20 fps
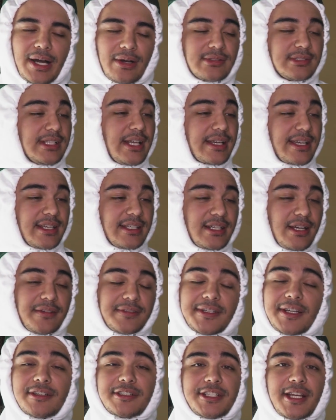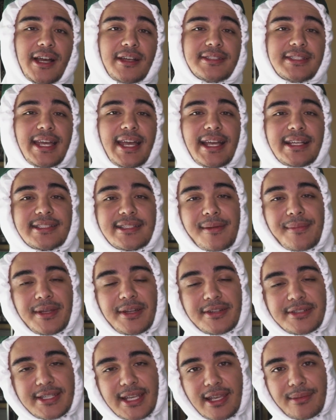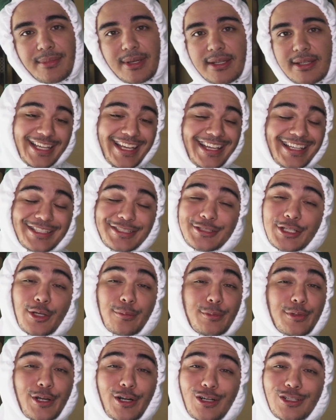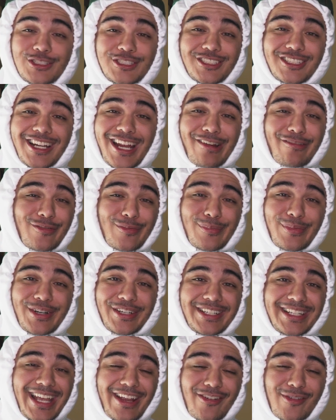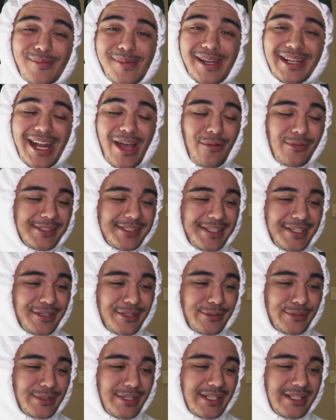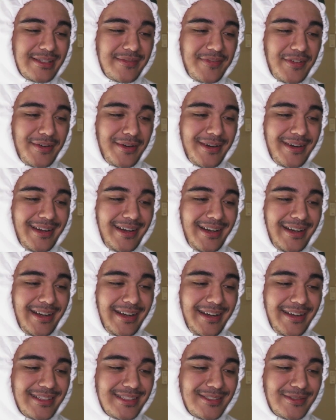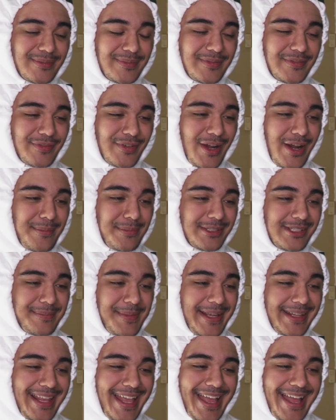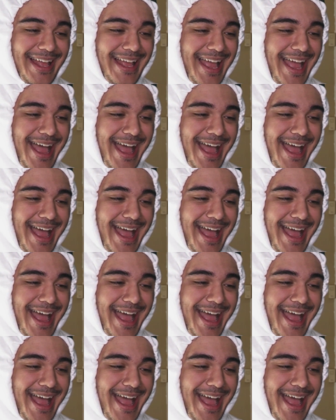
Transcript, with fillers: I was lucky enough, yo. Shout out to SM Entertainment, yeah, Subculture, everybody, everybody that was included for uh to, for able to make that